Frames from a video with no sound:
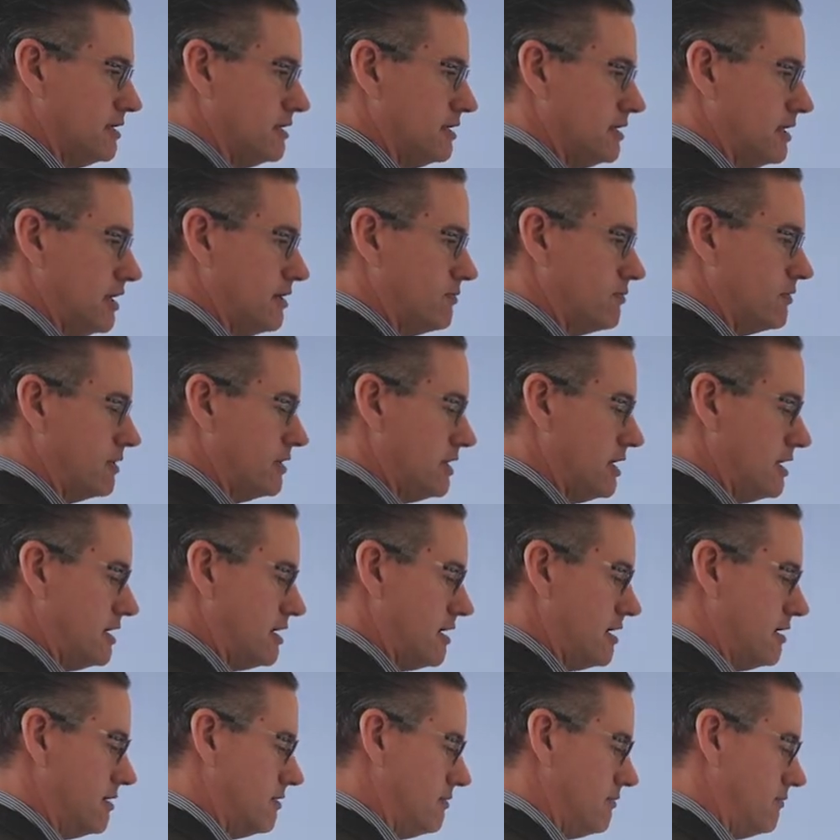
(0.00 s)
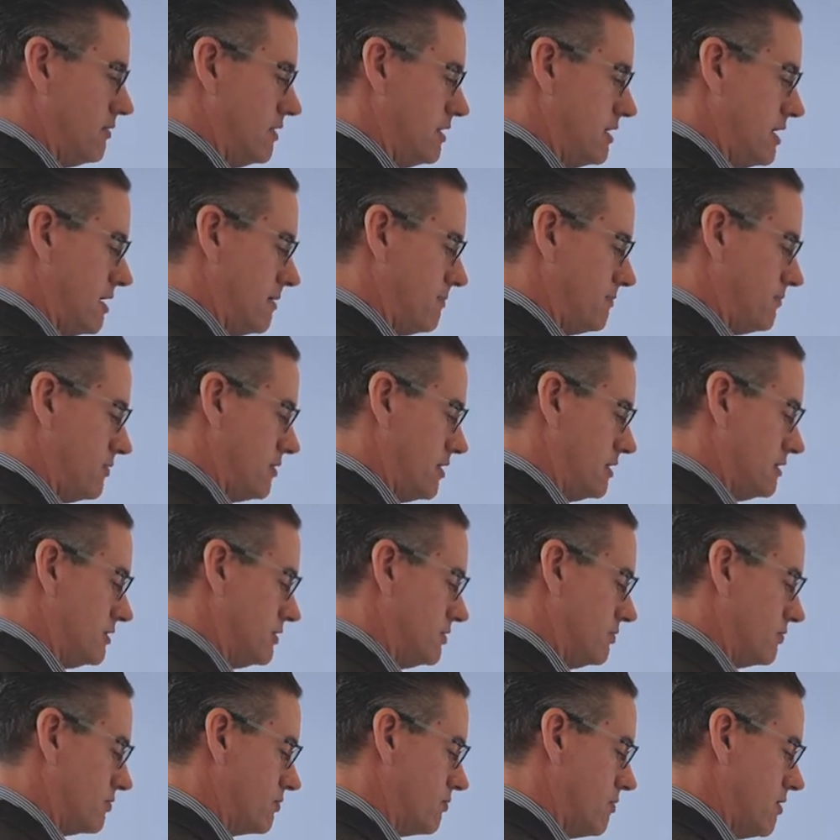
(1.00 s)
it went up, right?
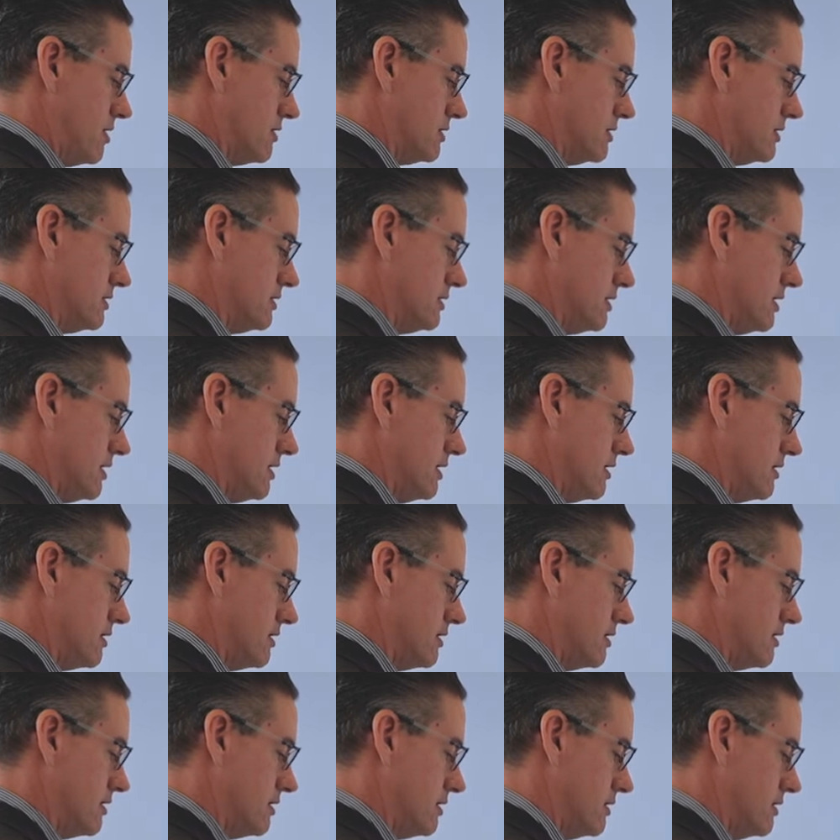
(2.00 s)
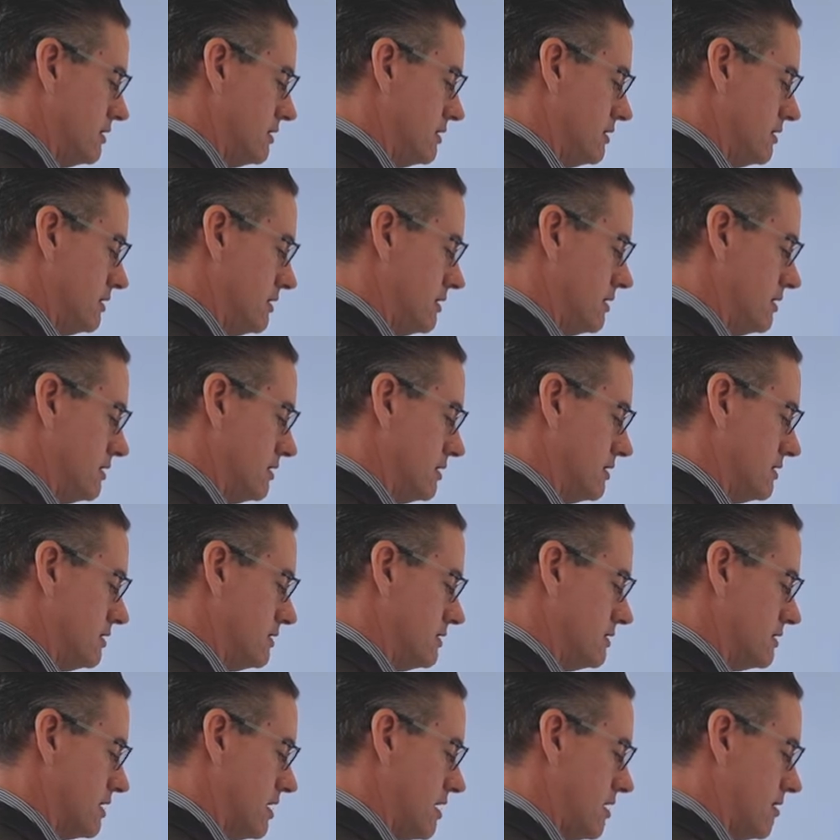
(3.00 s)
So quantity
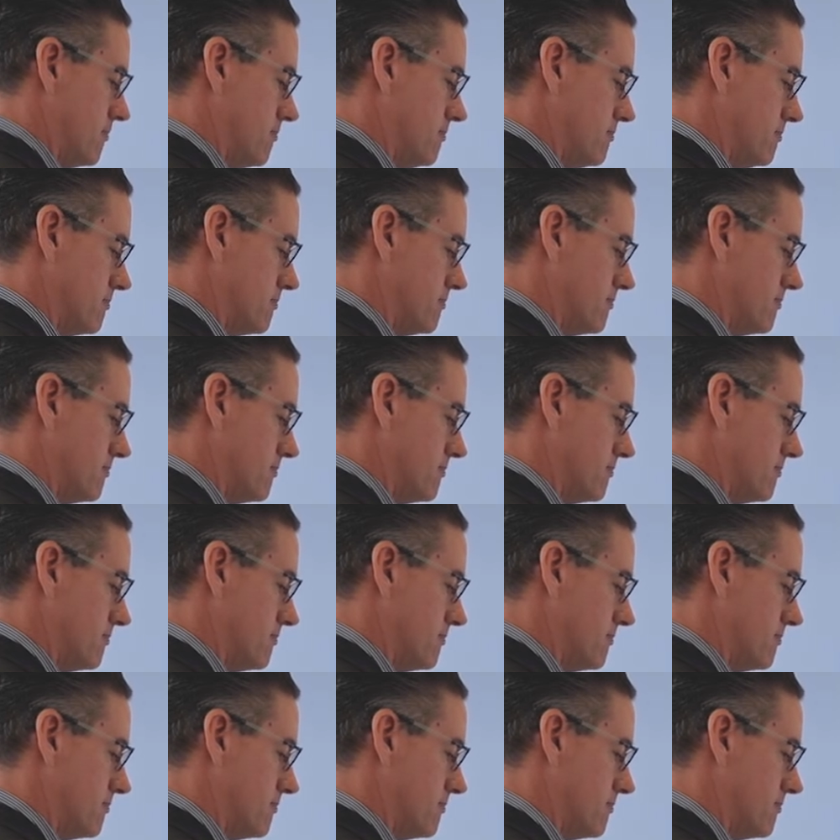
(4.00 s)
is up.